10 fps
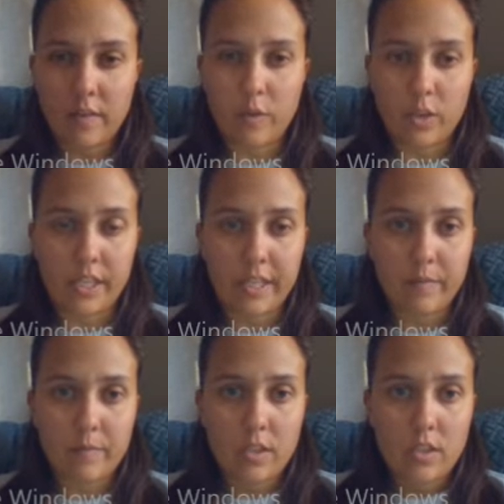
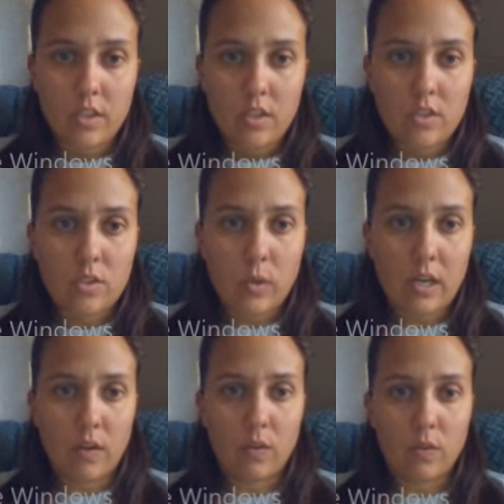48.
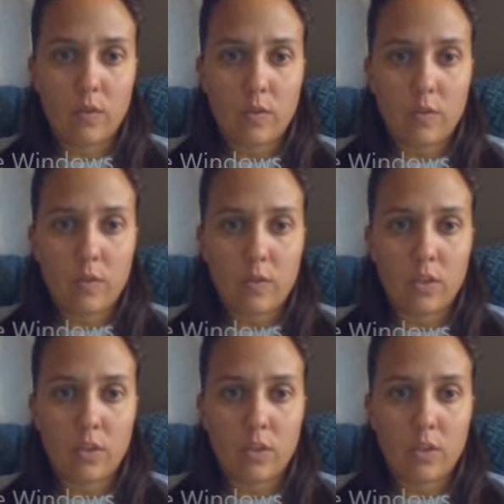12.